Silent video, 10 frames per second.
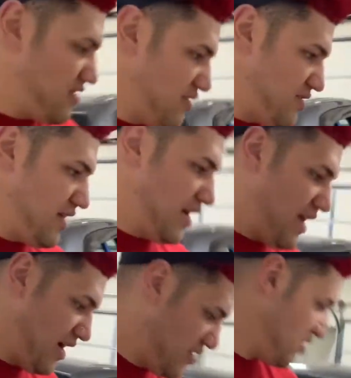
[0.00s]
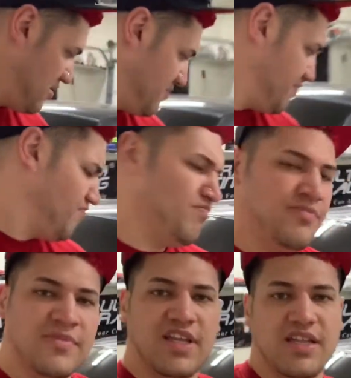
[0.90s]
go inside, guys
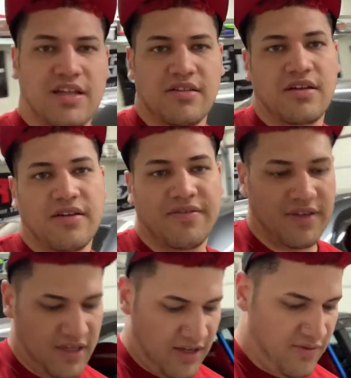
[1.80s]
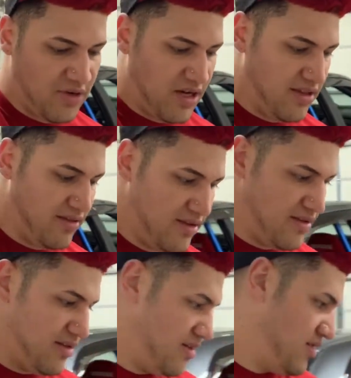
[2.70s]
think that's enough for the Evo content.
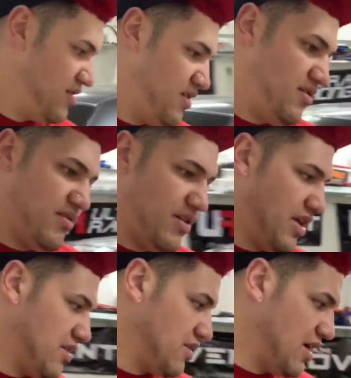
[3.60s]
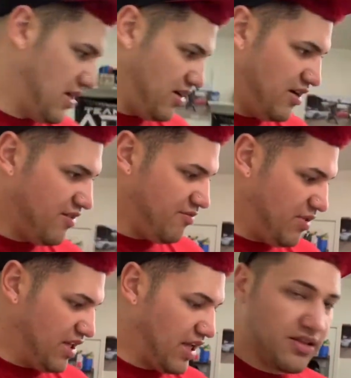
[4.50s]
Well, that's not enough,
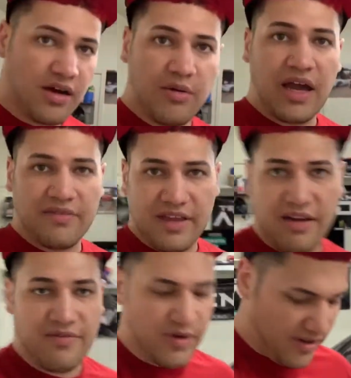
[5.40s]
but that's all we have time for